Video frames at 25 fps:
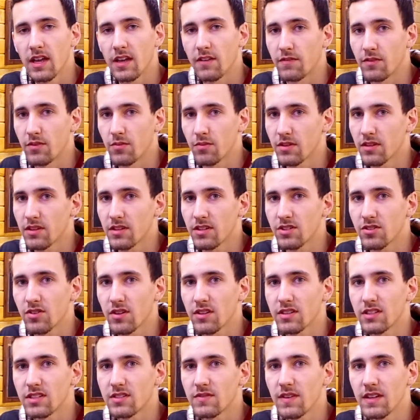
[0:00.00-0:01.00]
If you really
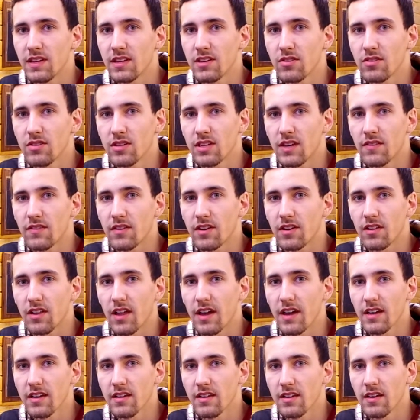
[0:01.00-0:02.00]
enjoyed this video, give it a
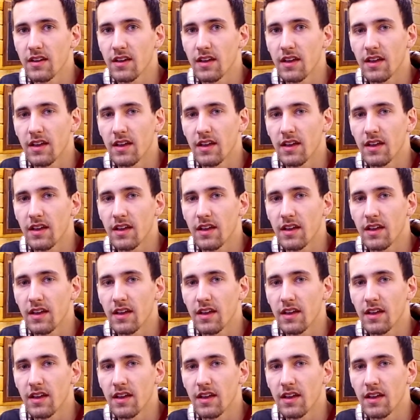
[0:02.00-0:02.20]
like,